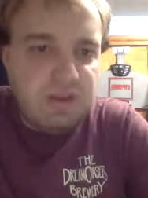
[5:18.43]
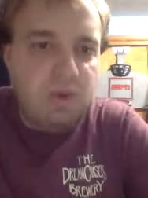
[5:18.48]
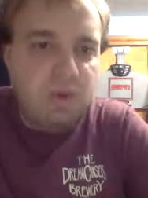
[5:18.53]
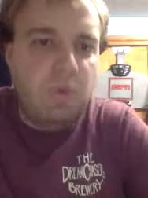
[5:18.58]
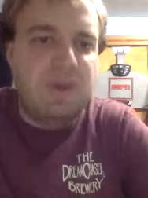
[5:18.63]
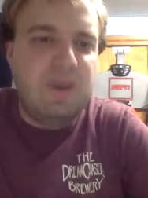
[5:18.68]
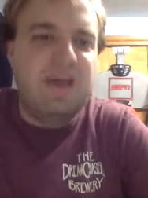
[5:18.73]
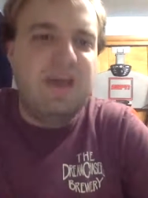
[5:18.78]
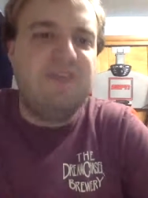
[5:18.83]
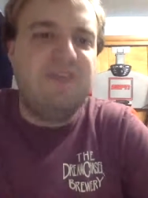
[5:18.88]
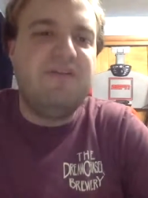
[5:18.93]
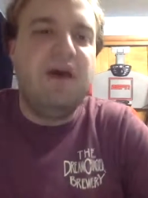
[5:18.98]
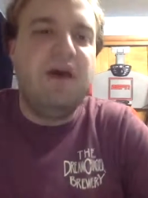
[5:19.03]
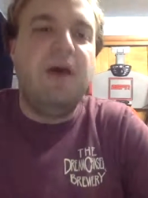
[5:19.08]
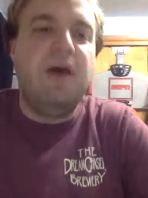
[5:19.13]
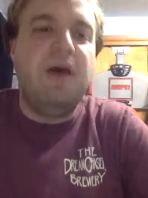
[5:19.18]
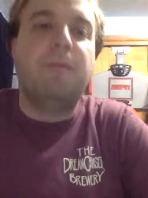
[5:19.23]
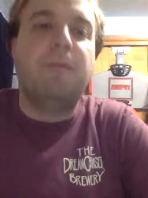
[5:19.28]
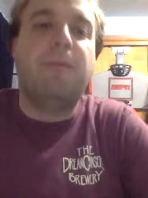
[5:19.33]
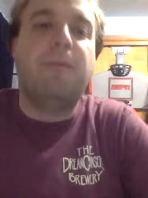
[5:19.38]
We have
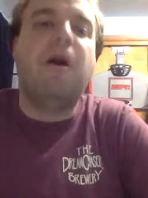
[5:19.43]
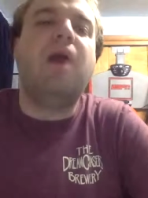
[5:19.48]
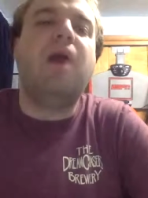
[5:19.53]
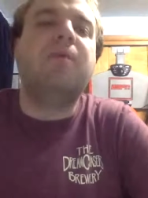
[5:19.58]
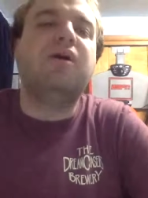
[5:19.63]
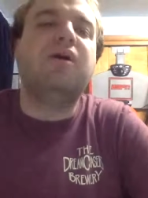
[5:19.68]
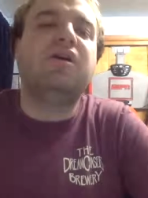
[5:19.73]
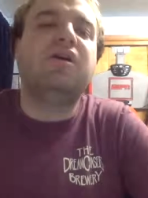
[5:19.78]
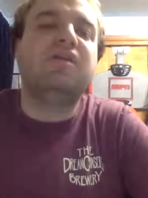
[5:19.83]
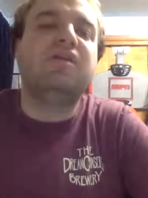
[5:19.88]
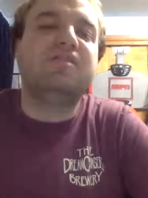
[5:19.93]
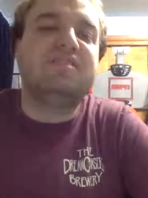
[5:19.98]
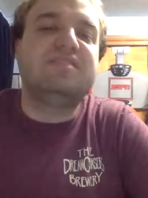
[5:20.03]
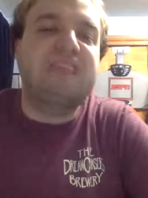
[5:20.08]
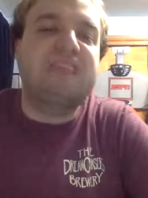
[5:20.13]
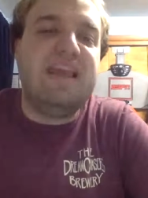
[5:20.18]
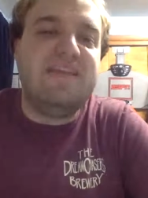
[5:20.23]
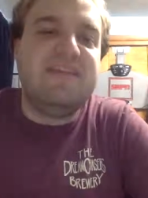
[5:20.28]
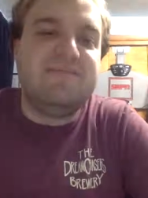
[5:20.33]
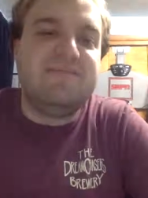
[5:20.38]
Bomber
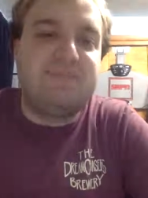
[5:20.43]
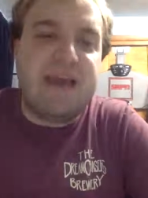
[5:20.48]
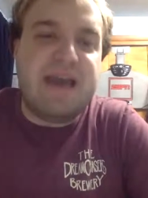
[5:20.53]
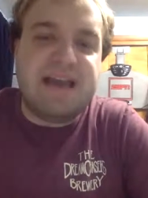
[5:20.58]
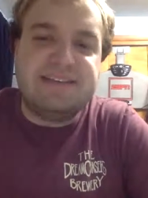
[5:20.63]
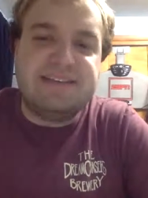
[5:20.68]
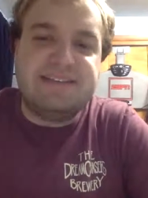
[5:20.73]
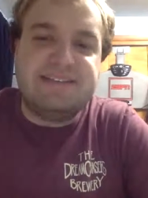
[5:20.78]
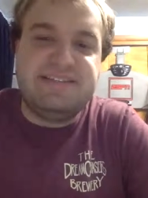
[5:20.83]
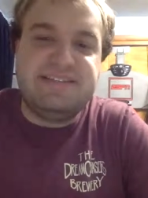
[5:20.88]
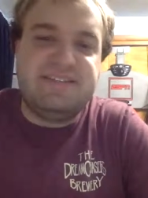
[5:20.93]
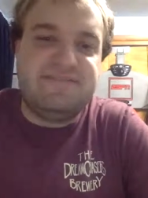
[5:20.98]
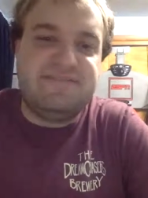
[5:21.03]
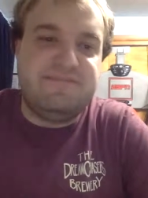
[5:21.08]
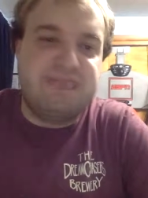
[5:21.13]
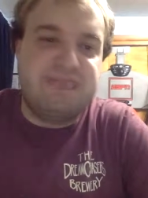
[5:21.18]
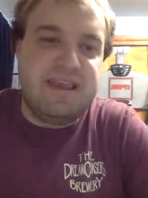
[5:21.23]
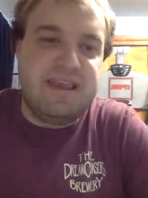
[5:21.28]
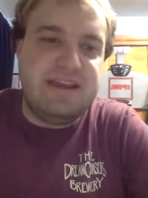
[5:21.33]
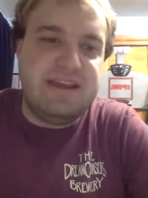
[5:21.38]
Dave Mastiff
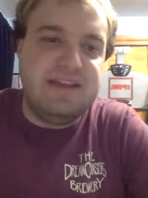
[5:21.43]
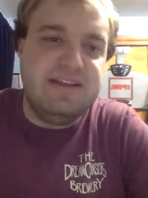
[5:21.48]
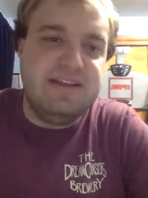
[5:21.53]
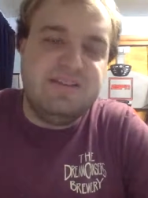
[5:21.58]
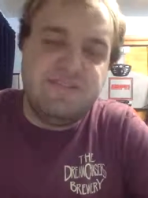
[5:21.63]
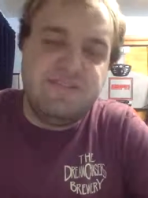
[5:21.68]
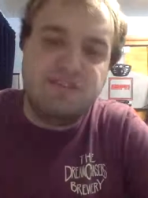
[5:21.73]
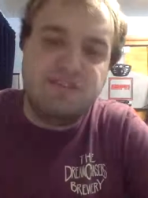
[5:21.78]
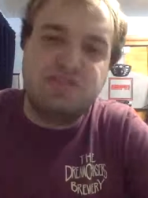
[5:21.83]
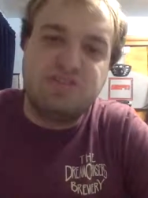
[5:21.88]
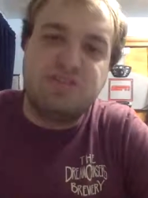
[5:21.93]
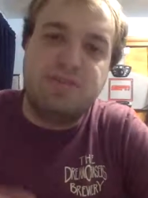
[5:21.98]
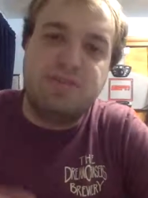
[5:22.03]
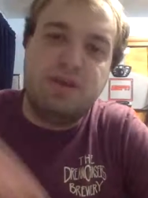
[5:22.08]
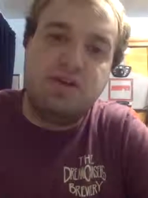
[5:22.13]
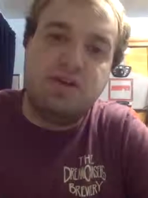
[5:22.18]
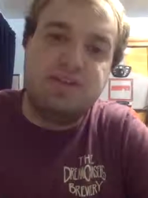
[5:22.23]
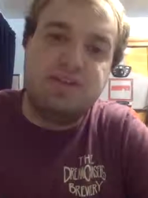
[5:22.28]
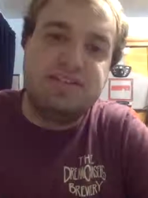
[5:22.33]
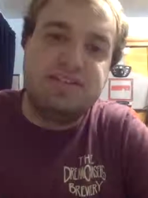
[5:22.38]
making his first
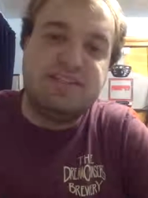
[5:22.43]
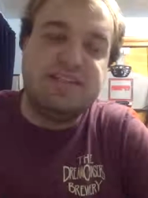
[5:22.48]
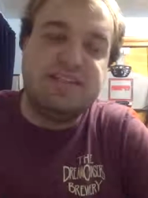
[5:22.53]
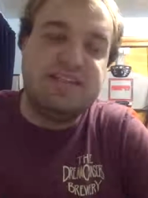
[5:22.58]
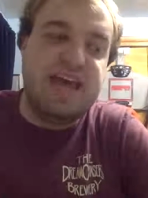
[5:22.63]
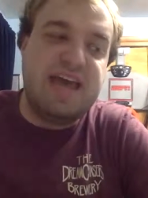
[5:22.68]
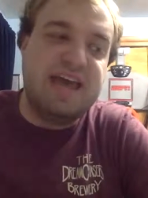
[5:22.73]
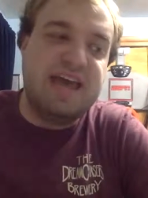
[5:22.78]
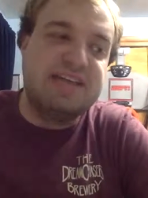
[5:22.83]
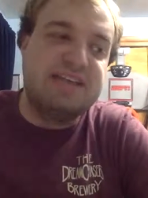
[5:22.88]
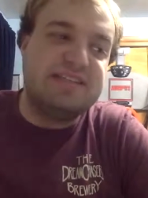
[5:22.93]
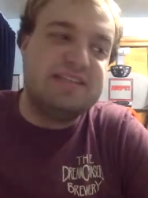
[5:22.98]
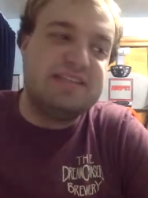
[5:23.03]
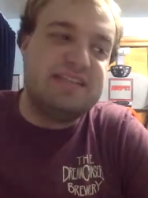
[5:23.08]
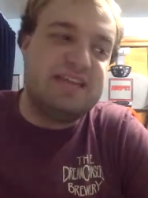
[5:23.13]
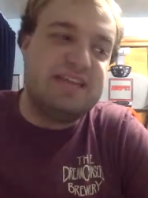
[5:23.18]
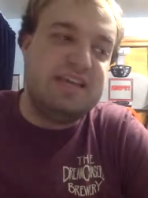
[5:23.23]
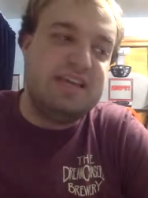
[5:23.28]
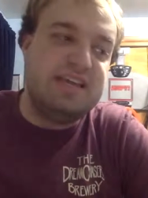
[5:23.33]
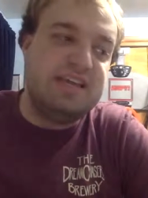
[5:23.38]
appearance since N X
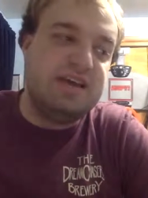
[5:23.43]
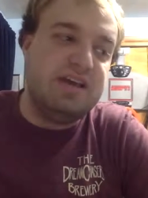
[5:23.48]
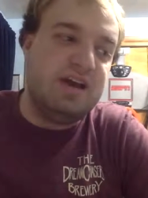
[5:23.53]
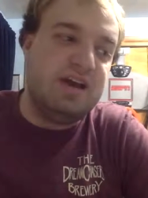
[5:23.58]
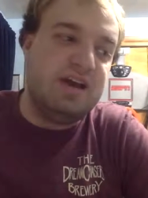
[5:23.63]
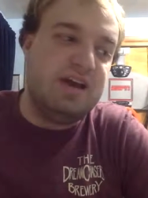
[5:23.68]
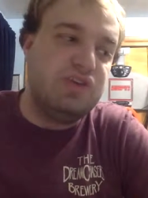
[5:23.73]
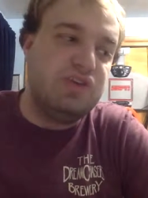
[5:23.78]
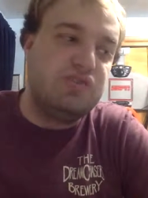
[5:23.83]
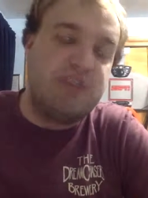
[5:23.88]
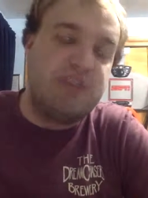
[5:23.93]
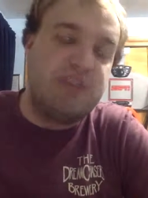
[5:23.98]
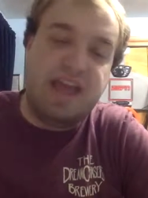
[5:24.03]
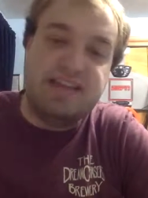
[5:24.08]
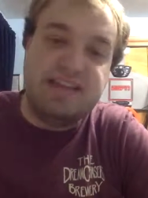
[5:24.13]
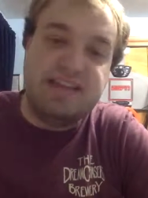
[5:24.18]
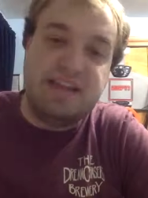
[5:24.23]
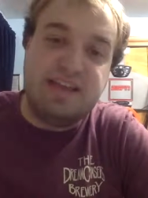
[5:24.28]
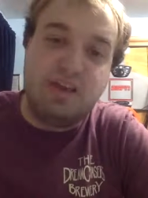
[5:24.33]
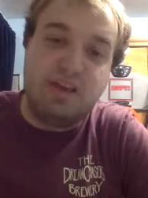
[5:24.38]
T uh, U K
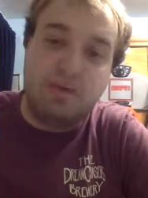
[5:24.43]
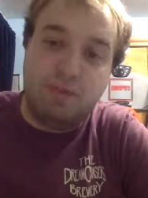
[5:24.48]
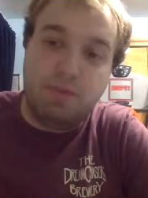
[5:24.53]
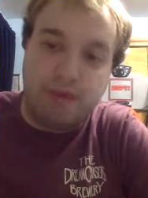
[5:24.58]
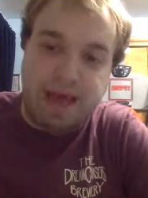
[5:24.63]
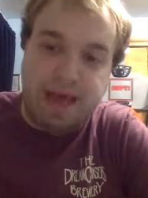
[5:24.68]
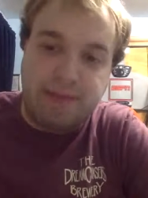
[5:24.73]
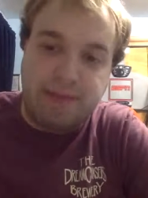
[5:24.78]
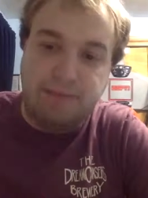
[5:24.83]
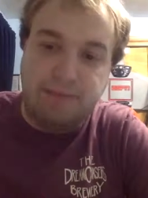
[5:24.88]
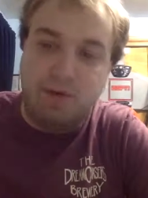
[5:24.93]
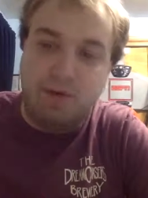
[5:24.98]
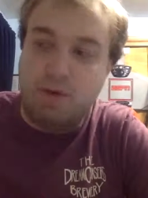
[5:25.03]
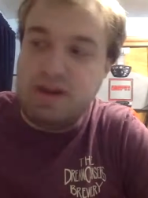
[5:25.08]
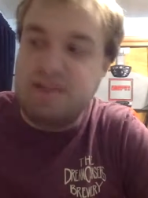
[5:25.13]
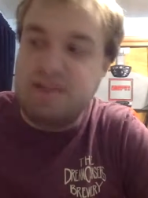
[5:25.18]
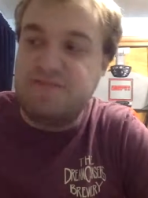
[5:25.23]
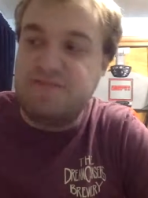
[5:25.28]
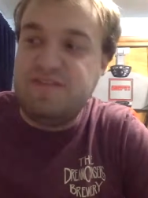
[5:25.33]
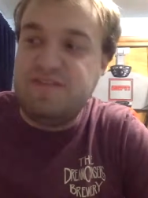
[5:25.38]
TakeOver Blackpool when
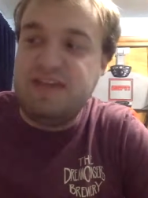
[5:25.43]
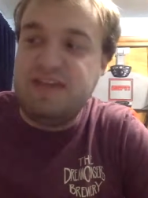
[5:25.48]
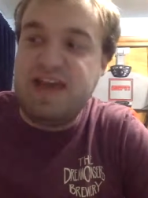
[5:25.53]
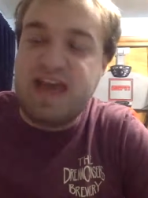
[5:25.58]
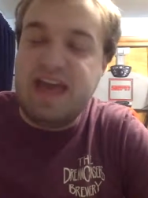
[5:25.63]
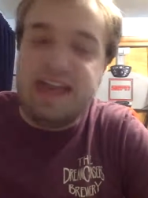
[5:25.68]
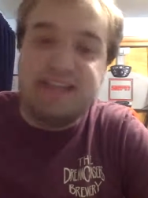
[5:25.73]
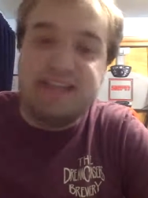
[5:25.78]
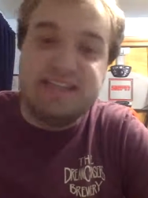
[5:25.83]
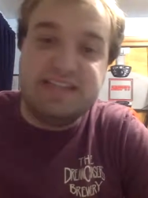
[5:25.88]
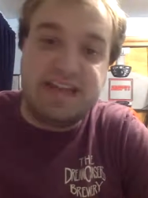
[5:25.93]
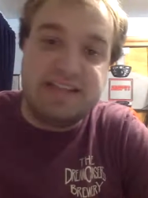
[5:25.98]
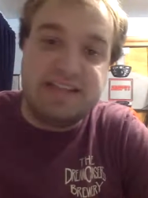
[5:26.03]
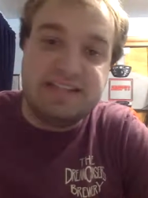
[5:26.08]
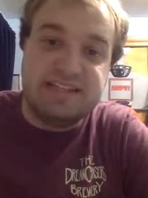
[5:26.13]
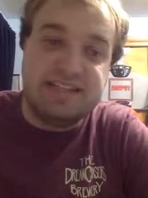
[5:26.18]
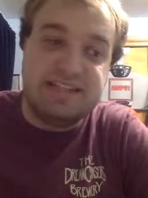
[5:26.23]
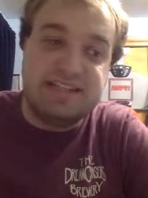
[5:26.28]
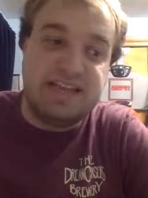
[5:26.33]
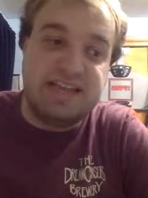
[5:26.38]
he defeated Eddie
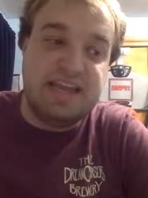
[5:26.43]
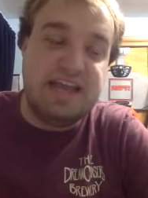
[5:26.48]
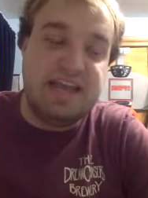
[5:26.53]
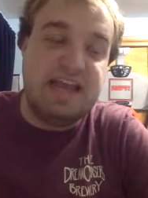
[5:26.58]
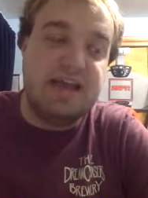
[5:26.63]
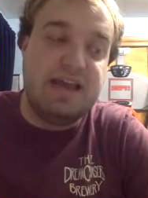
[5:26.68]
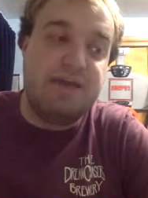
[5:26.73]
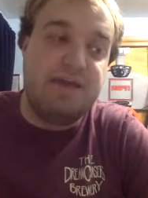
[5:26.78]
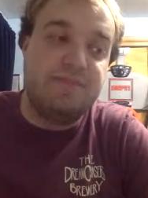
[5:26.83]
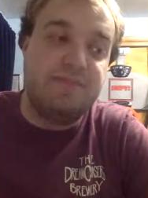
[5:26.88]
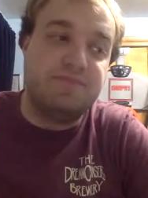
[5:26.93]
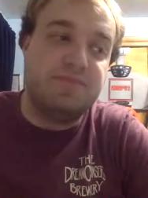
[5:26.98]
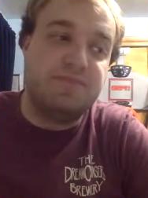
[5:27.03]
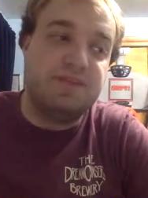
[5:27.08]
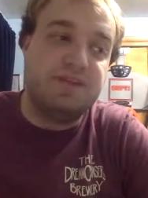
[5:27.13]
Dennis in a um,